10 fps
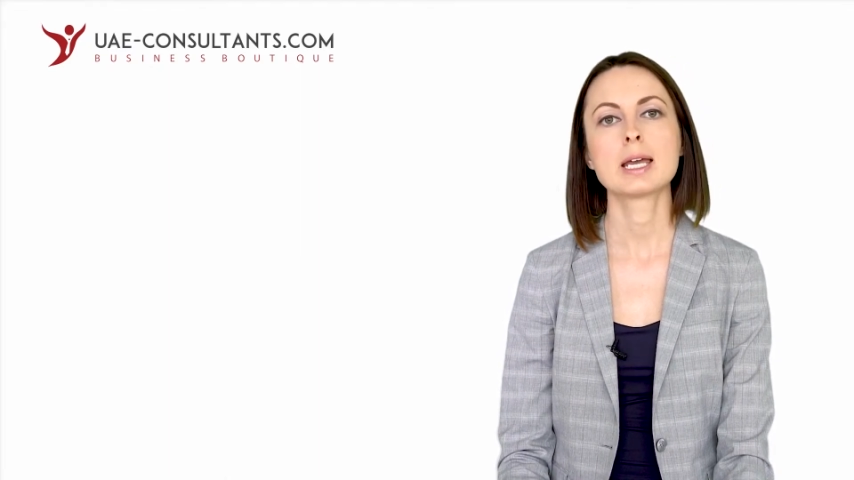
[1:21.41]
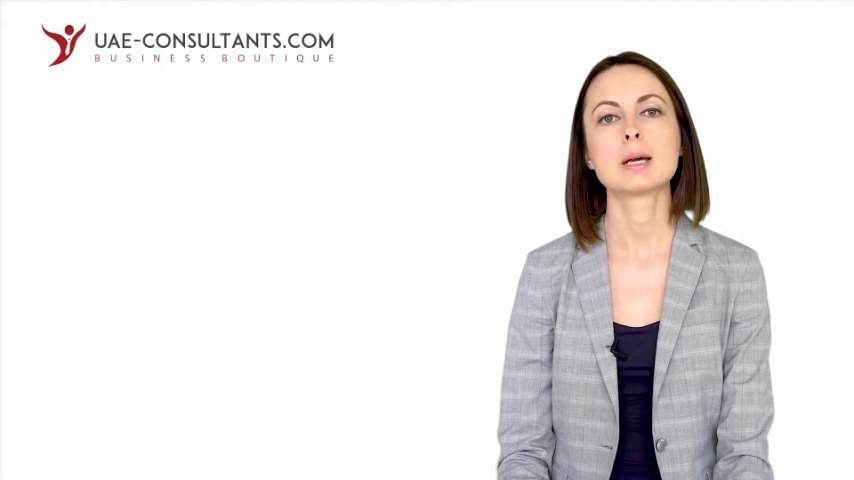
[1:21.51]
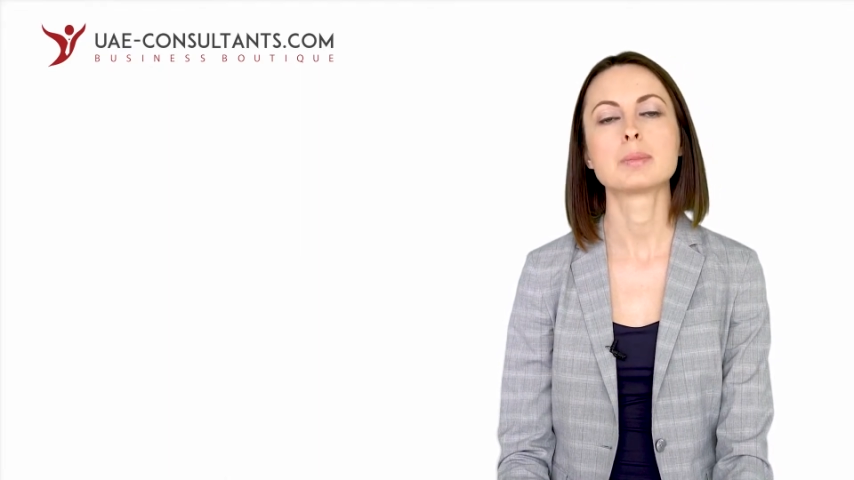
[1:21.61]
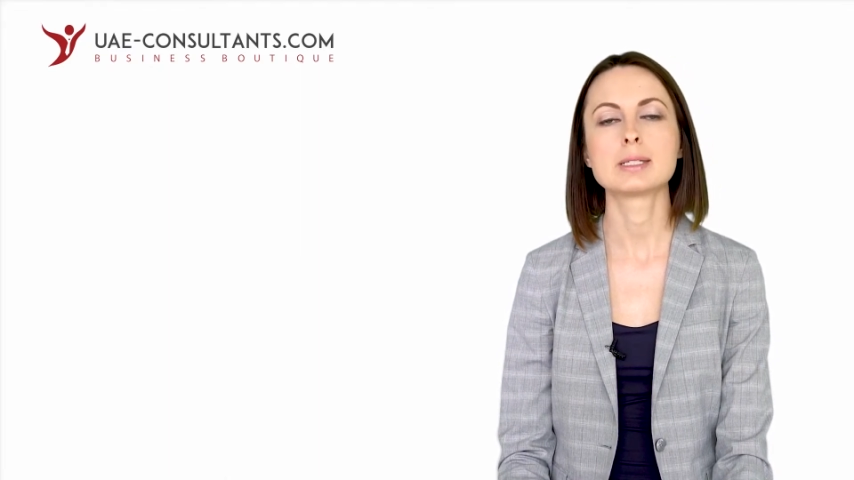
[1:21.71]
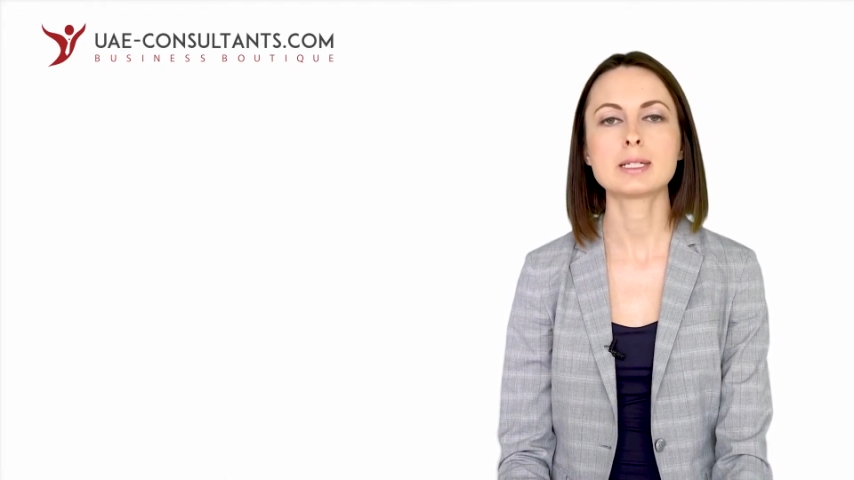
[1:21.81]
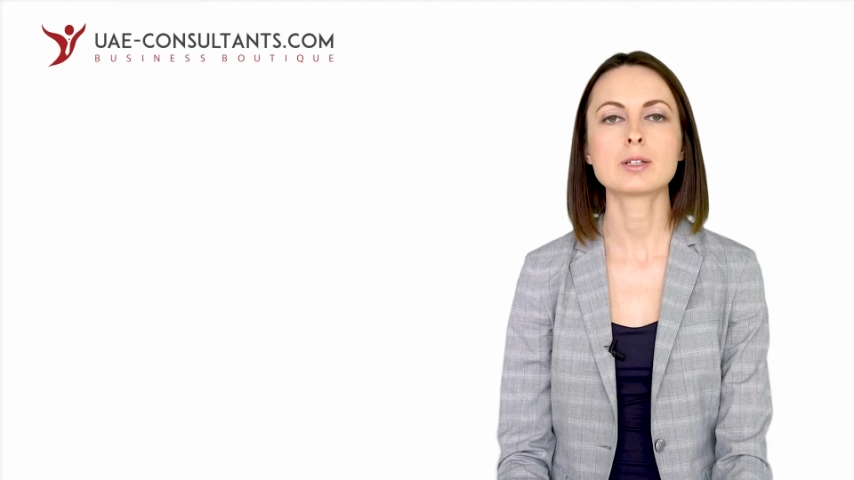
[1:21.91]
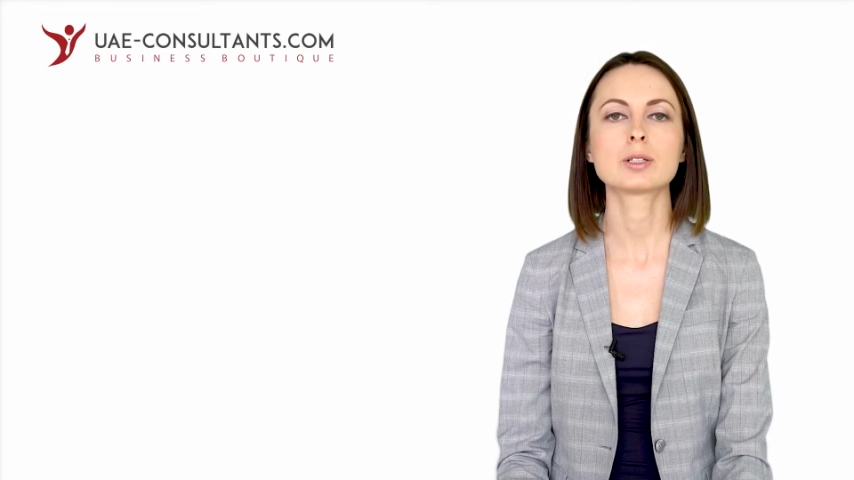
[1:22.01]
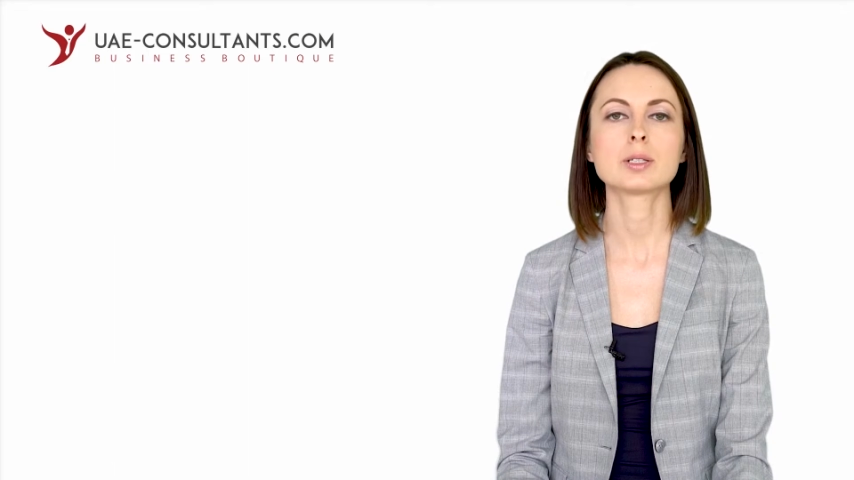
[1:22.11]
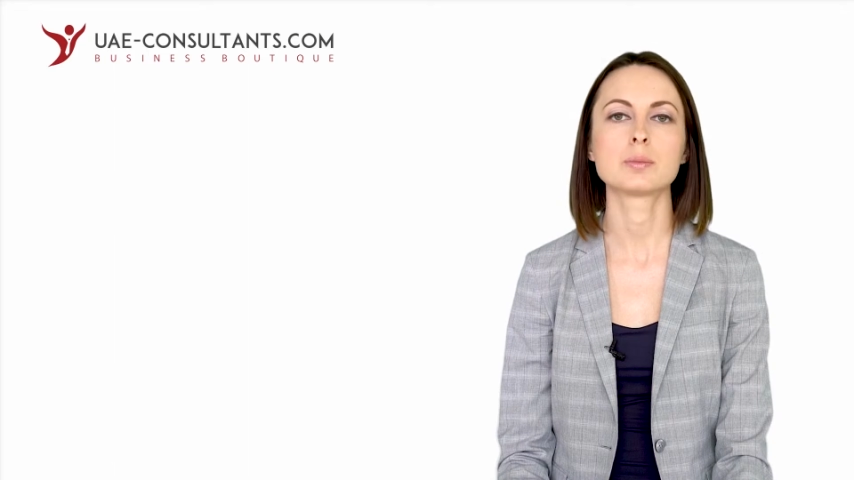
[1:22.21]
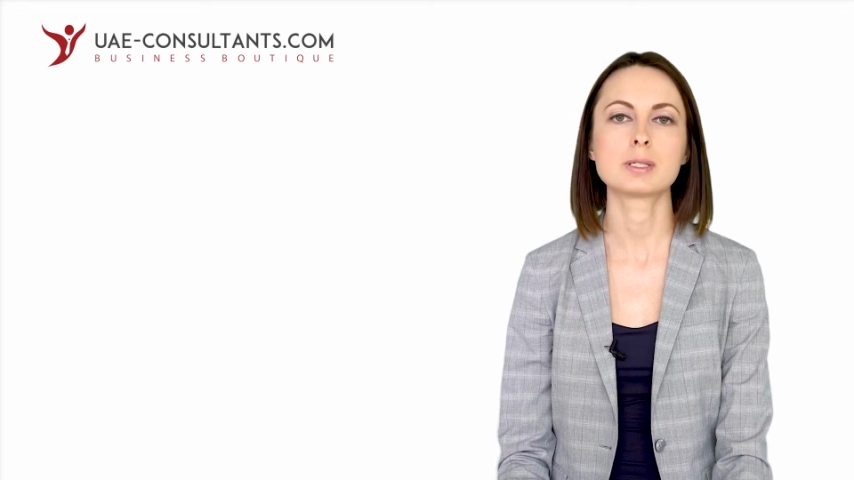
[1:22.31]
a
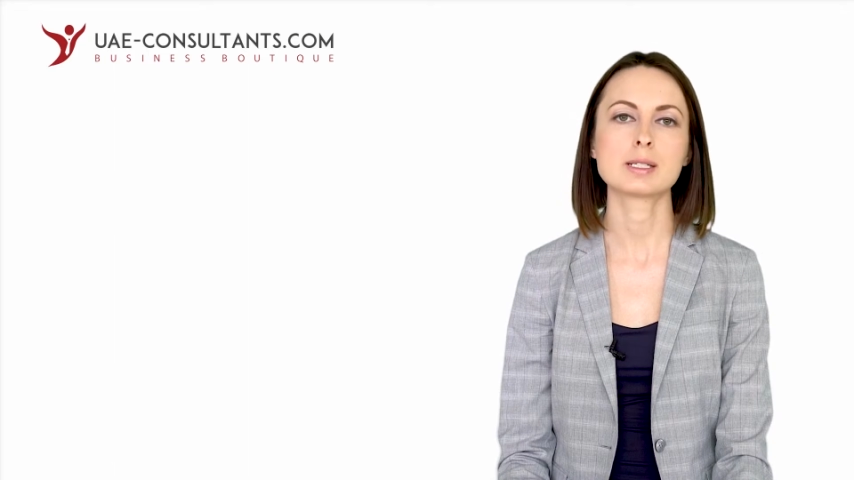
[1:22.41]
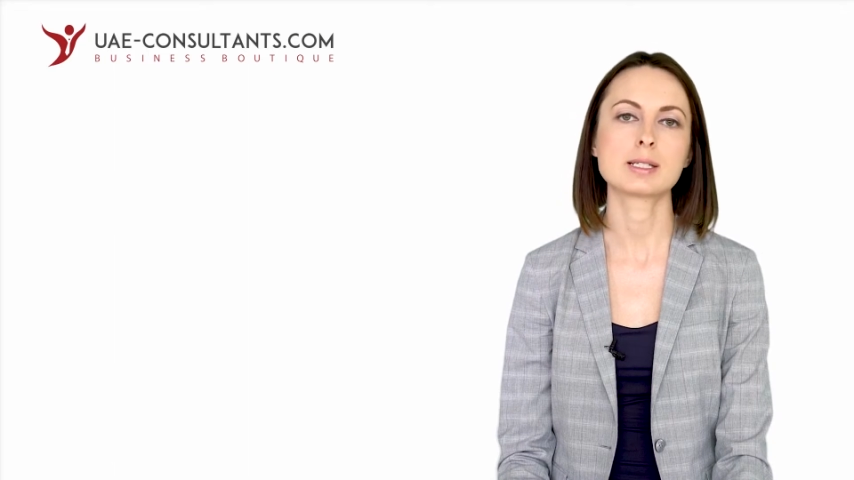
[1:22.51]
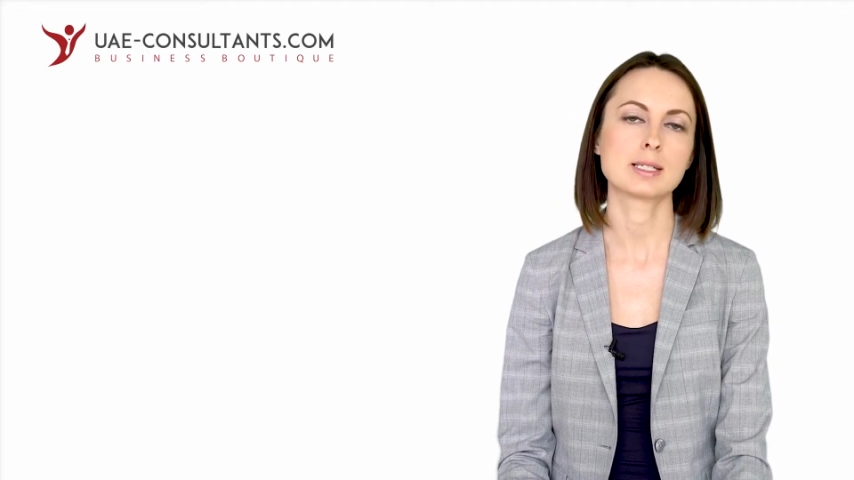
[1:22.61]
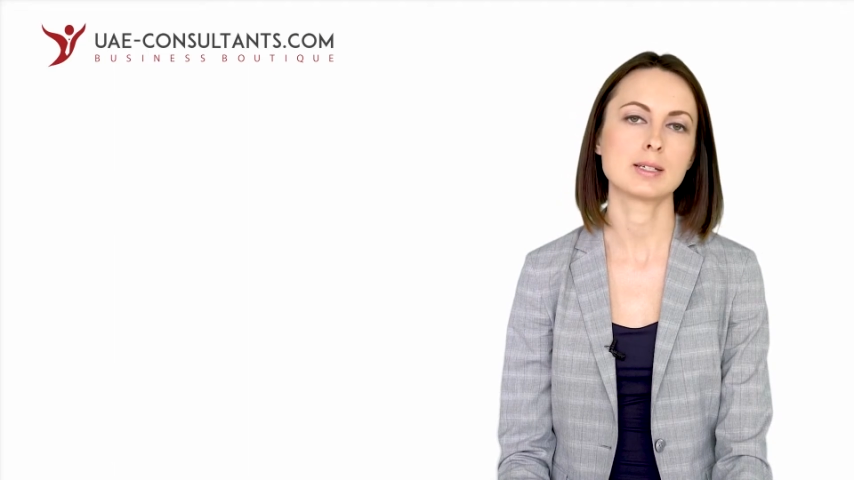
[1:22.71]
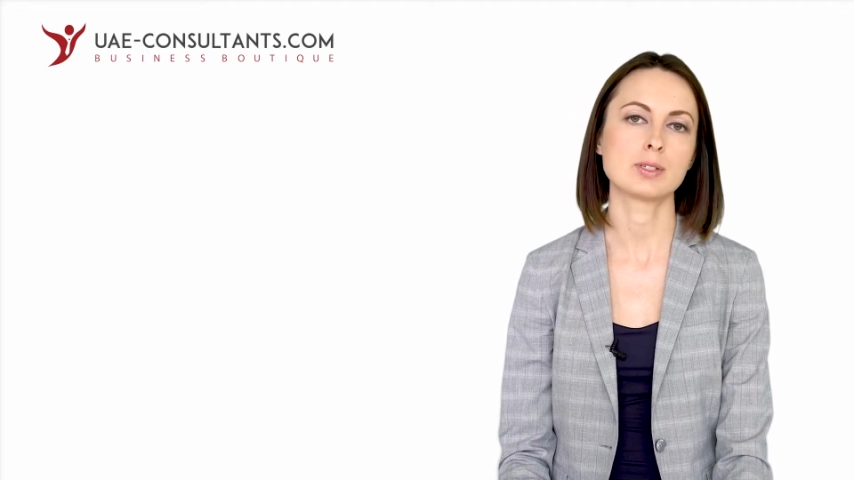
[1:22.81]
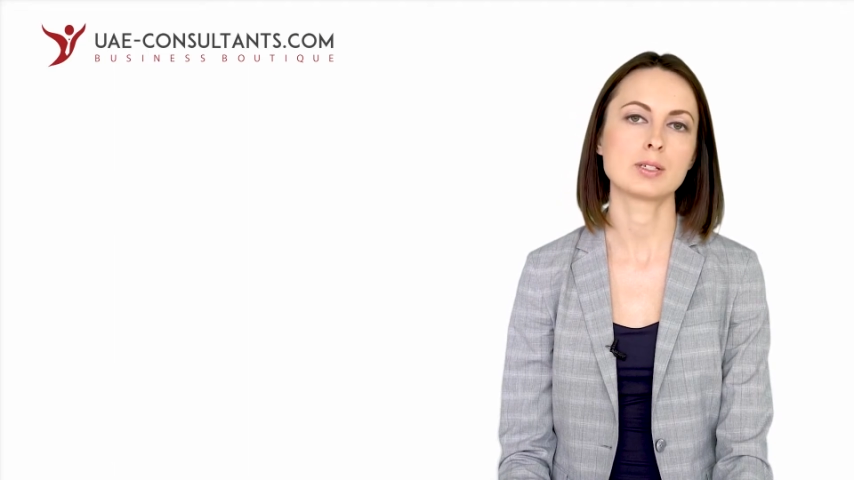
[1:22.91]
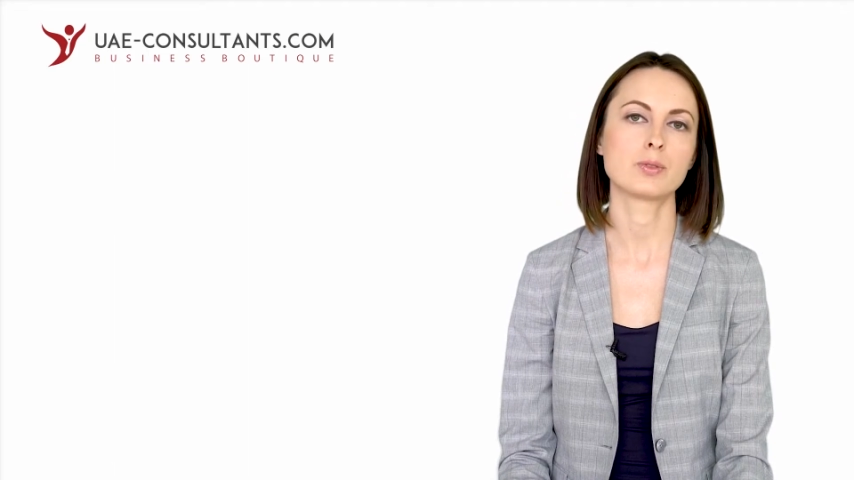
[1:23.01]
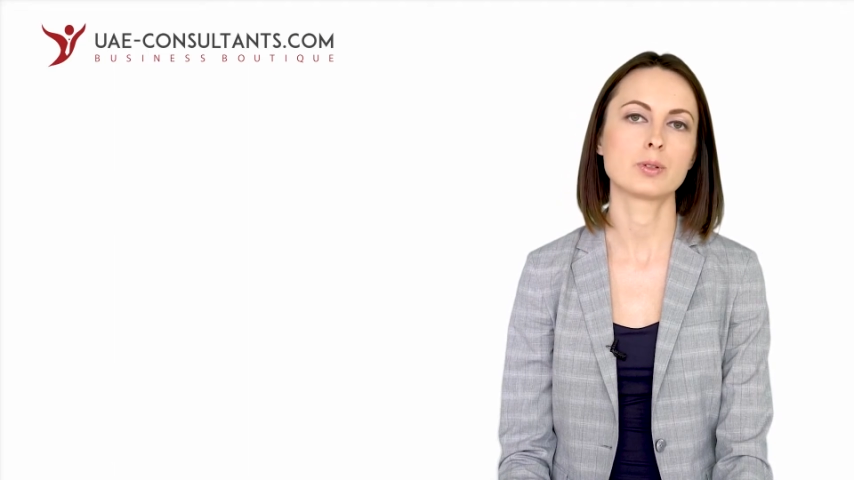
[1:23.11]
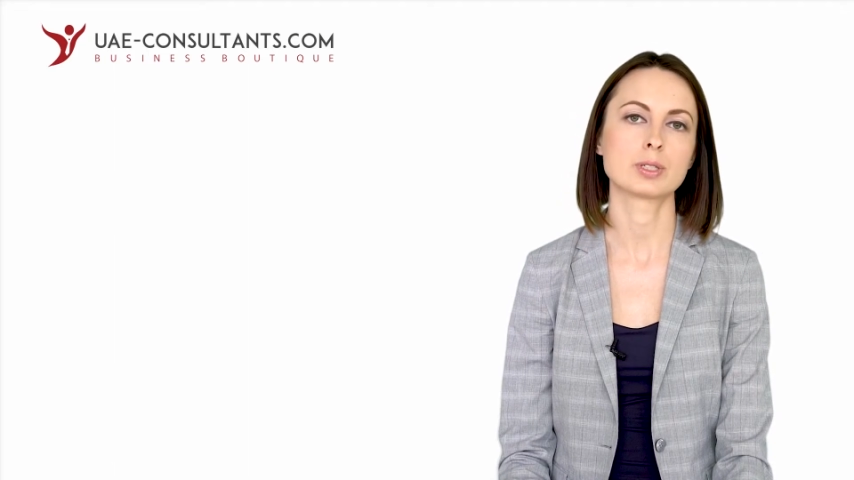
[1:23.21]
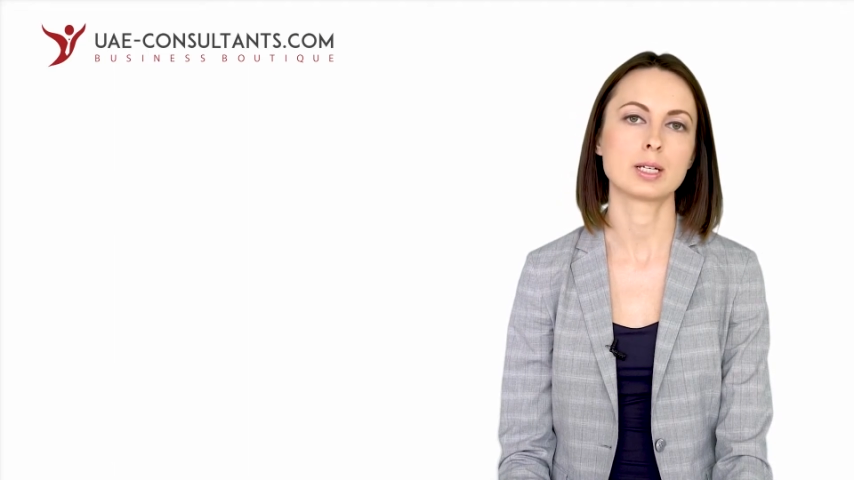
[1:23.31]
particular business activity
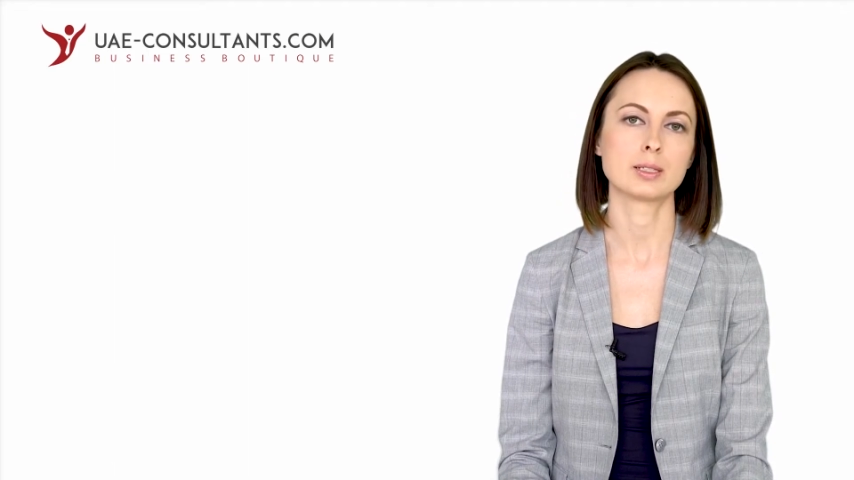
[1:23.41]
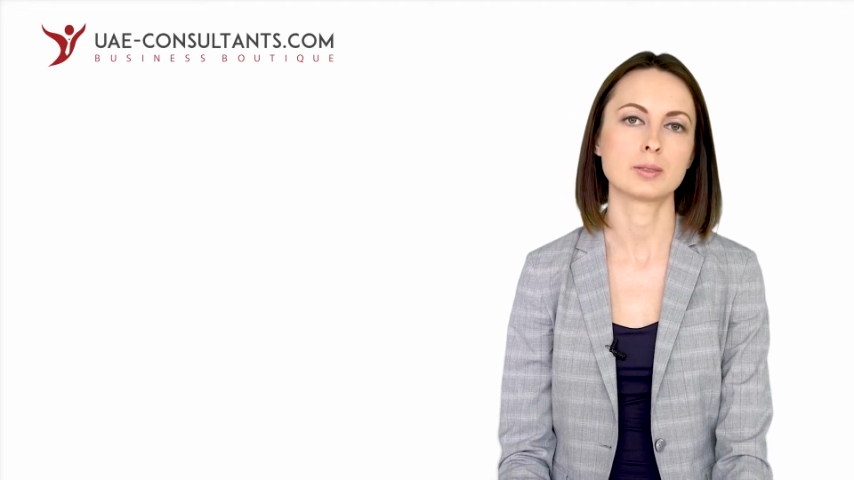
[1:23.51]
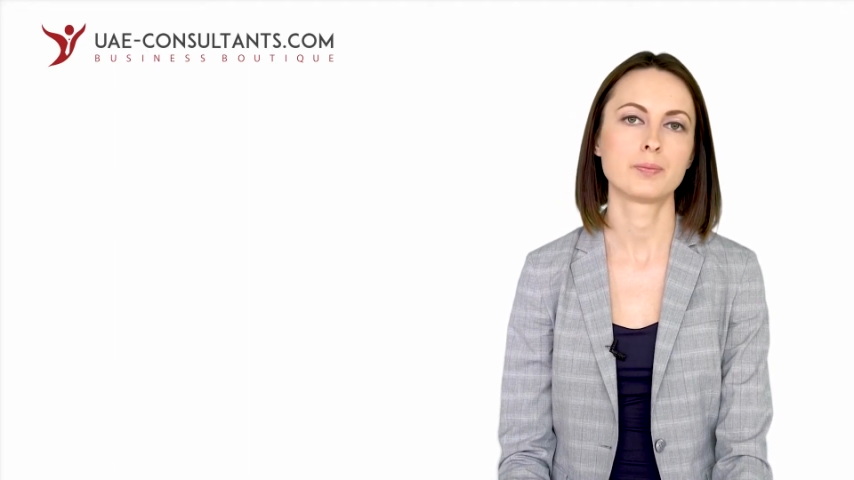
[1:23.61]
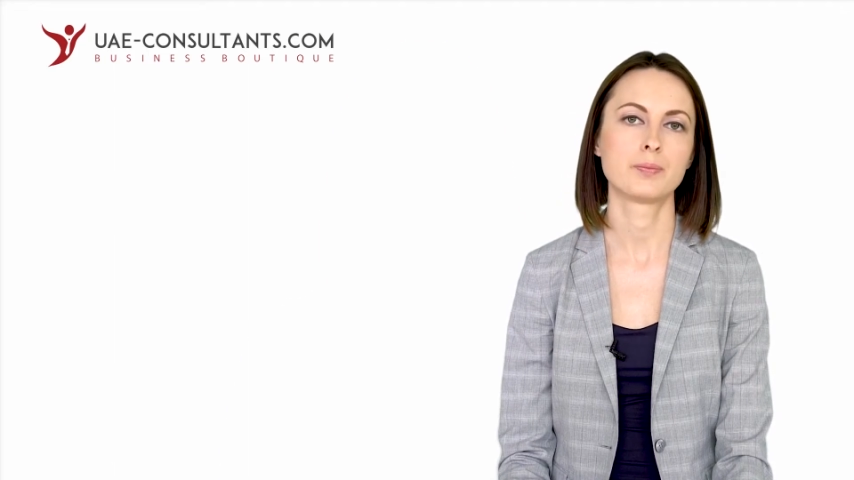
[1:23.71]
falls under.